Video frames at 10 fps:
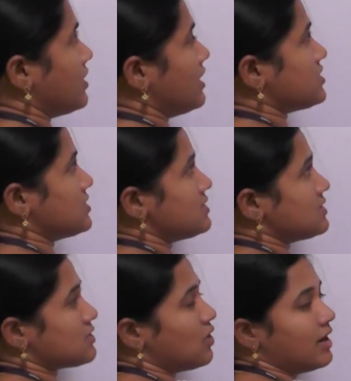correlation. This
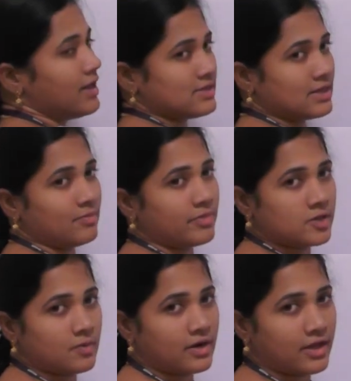is called as a
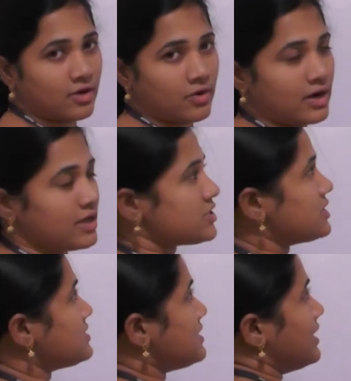compressibility
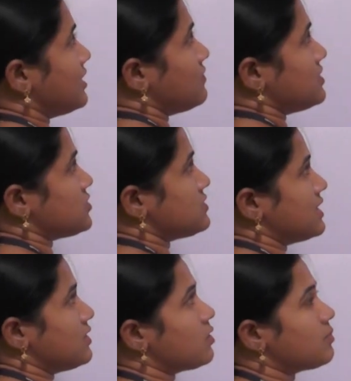correlation. Z equals to
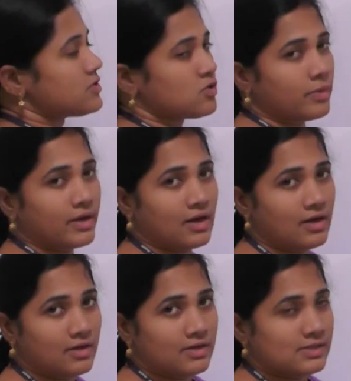Z0 plus
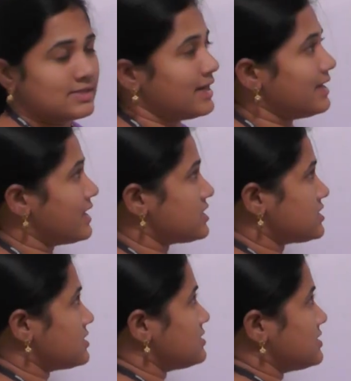omega Z
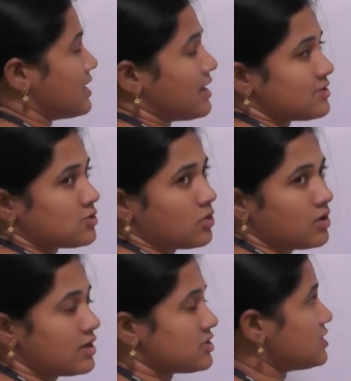dash. The generalized
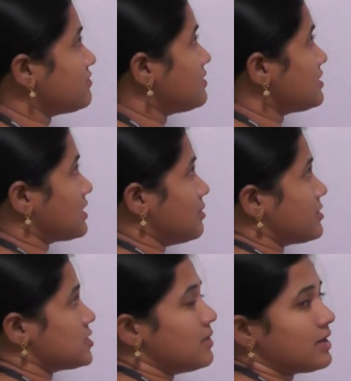correlation for the
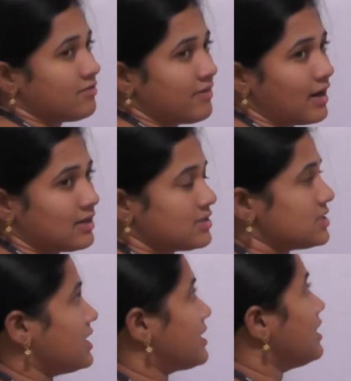compressibility factor
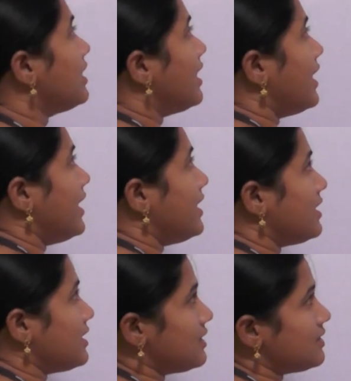chart.
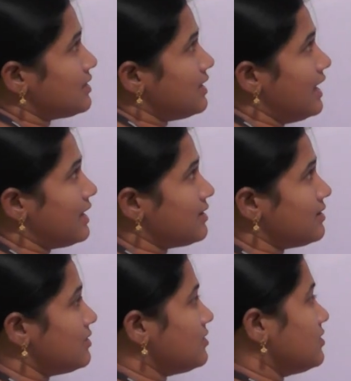And
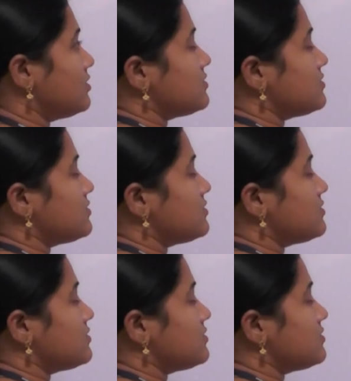later,